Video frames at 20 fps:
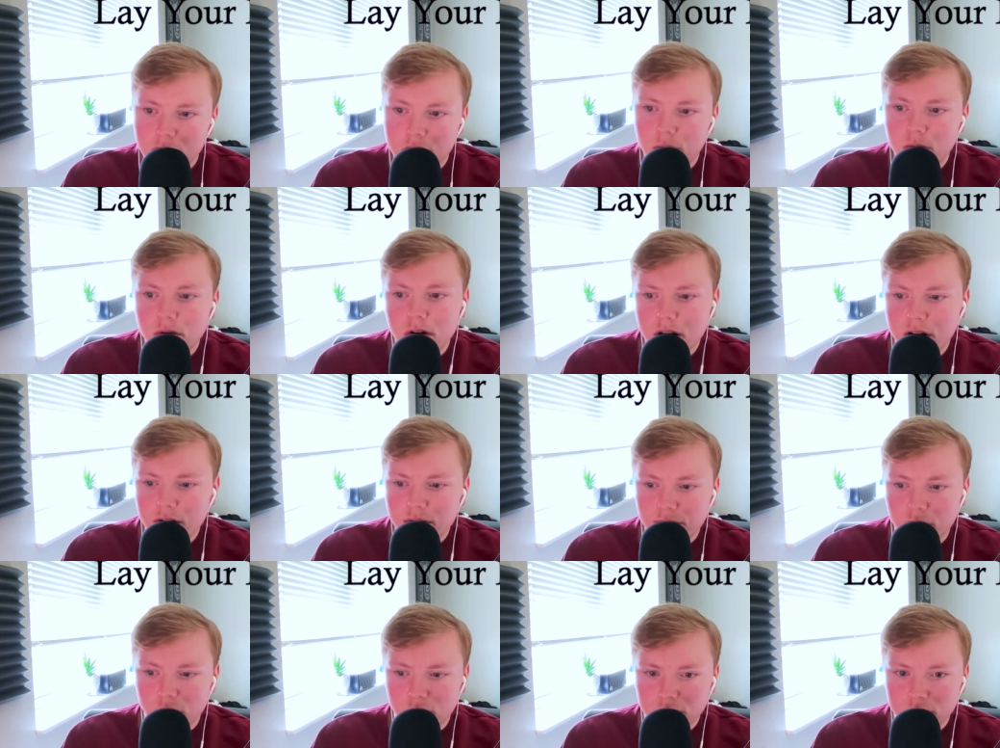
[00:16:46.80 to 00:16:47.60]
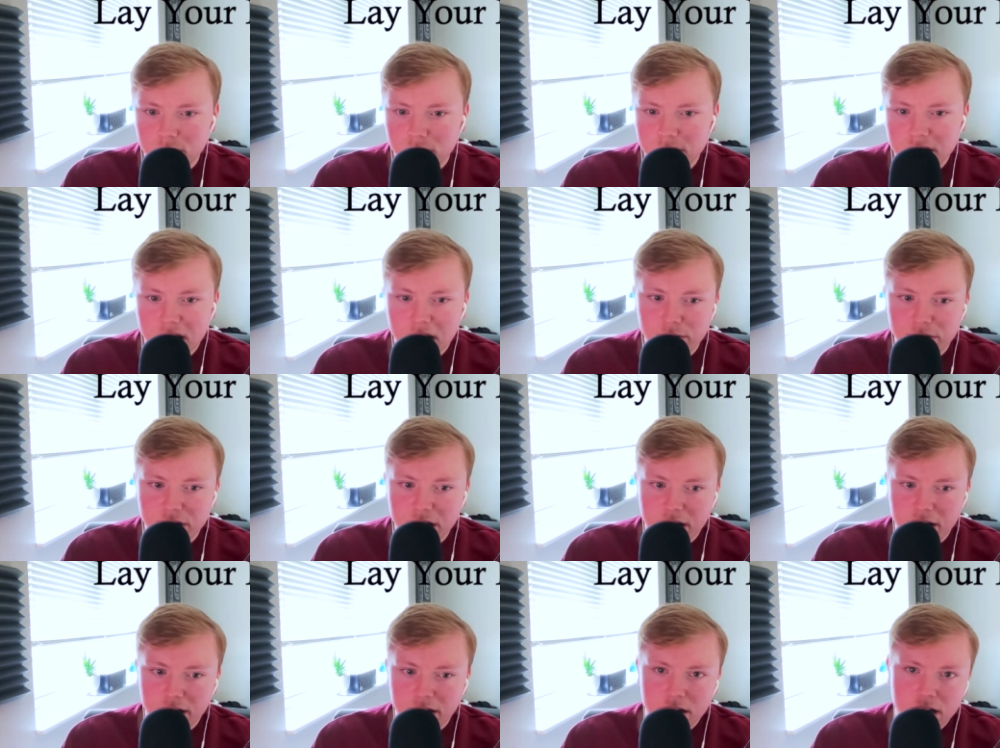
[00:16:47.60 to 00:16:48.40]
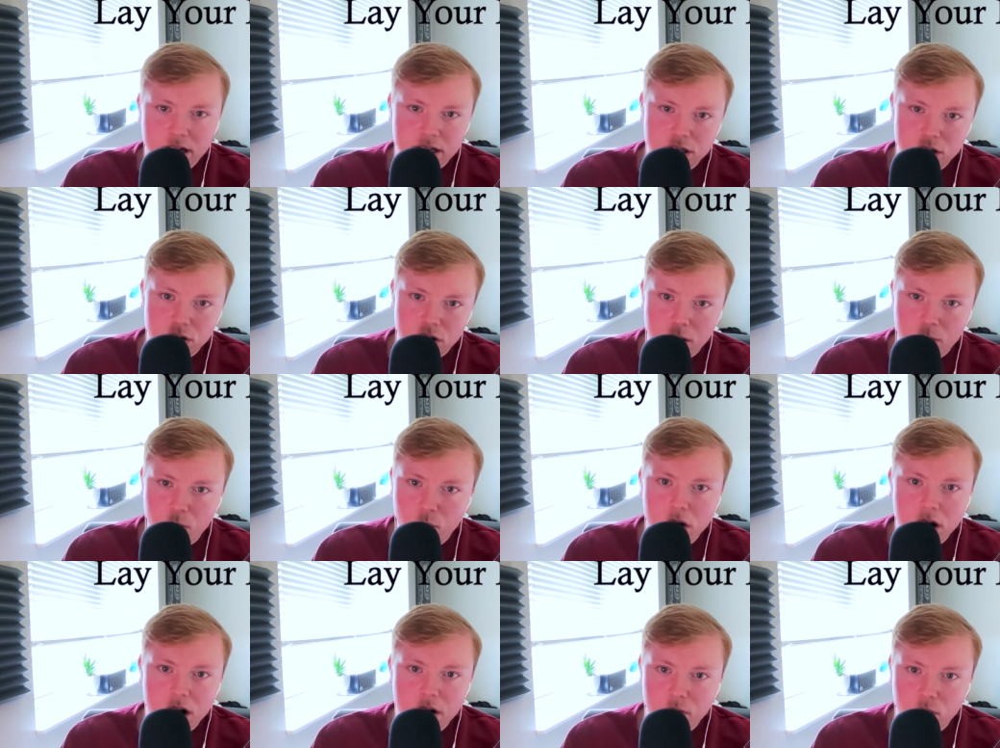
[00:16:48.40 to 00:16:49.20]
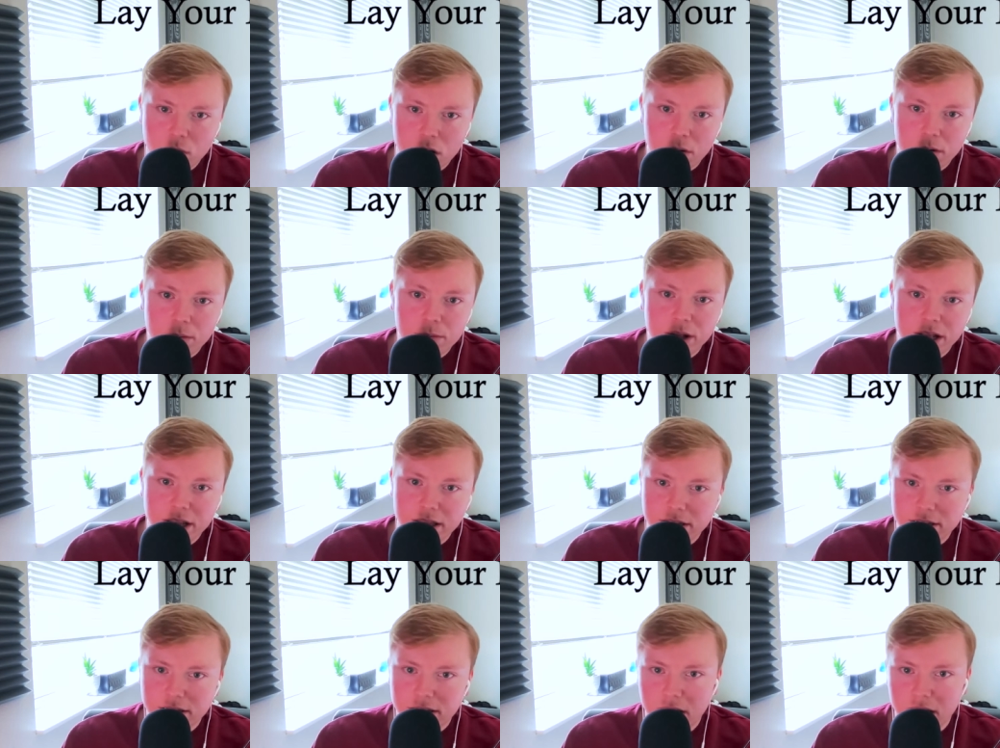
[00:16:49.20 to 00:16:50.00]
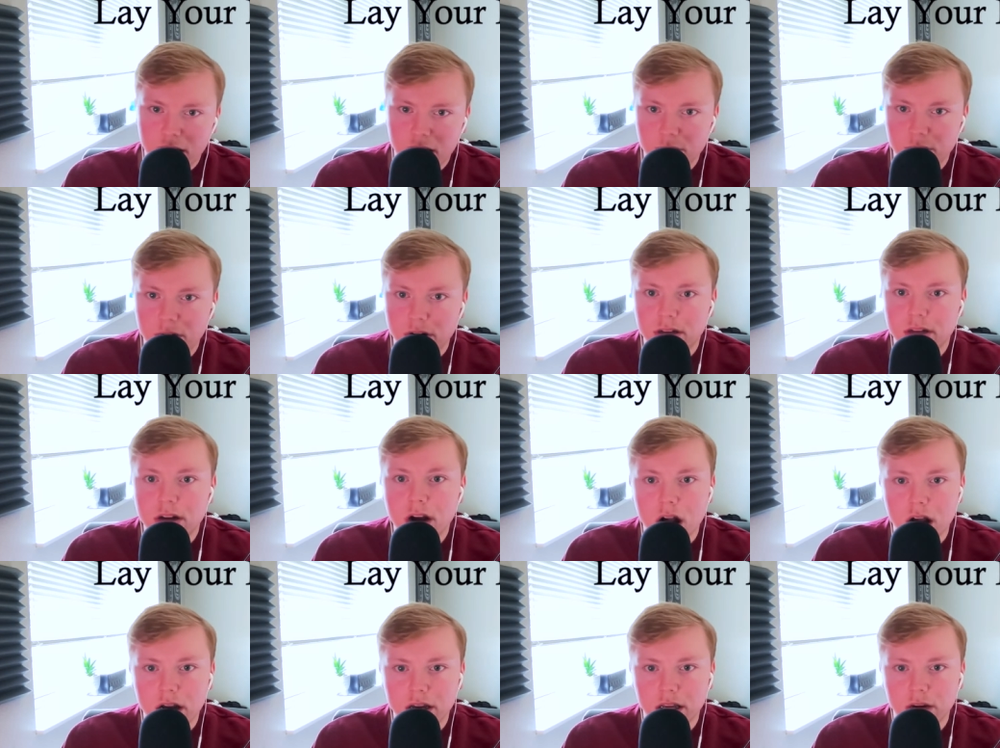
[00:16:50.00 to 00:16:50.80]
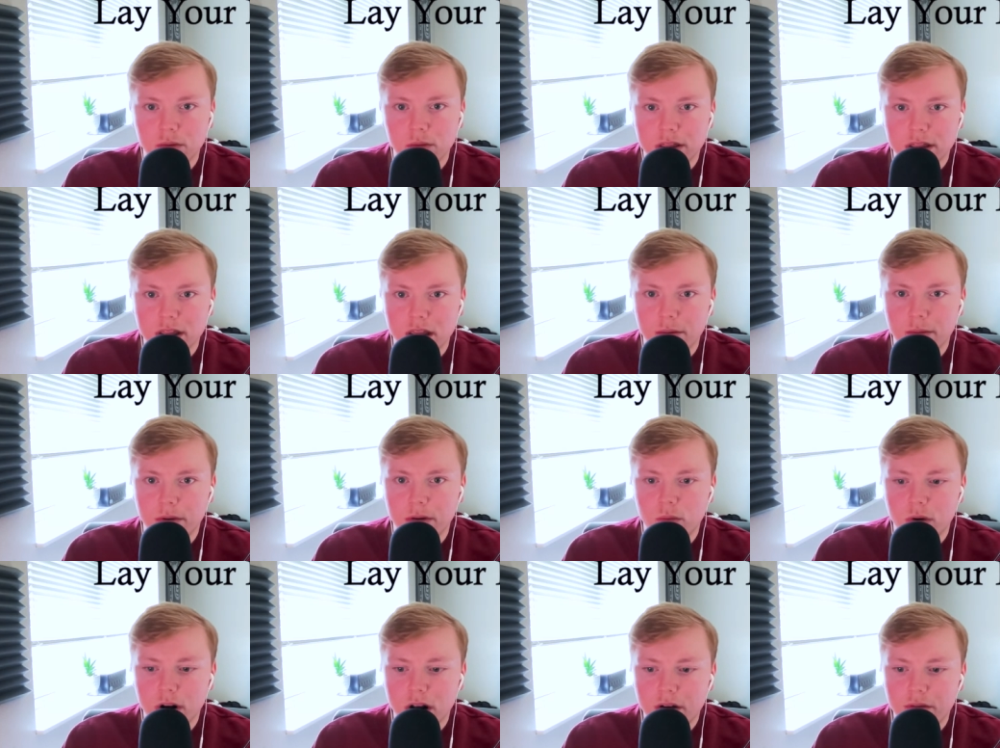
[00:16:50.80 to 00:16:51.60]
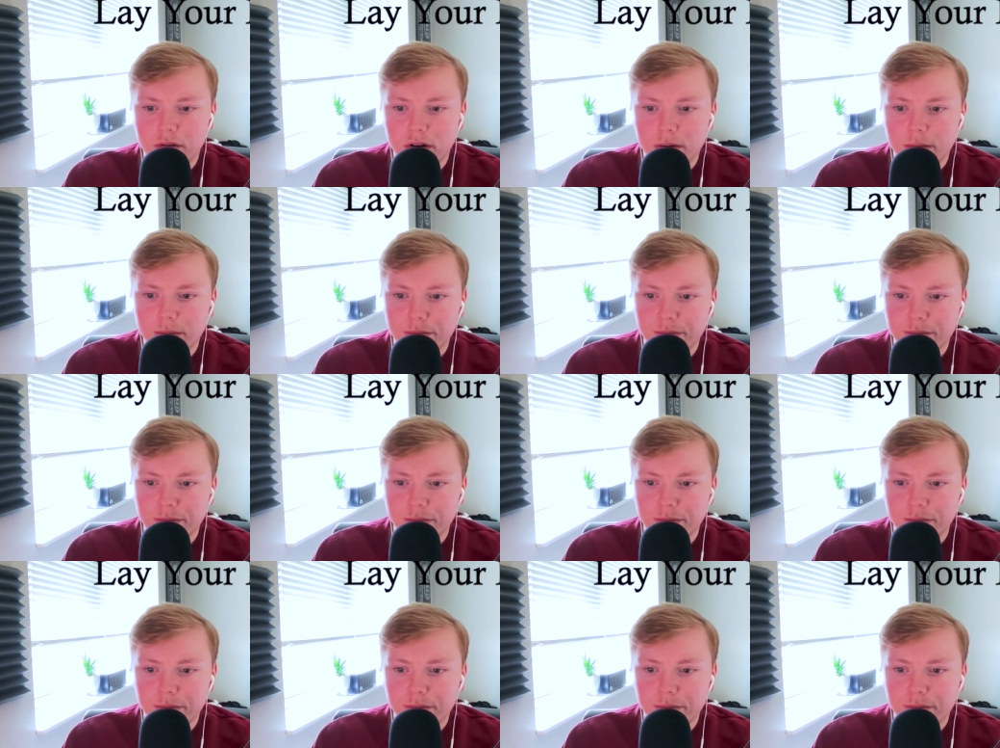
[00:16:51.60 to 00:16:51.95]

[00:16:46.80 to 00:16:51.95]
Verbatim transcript: we're on our phones. We're Snapchatting, Instagram, whatever, while we're playing this game and talking with them and whatever.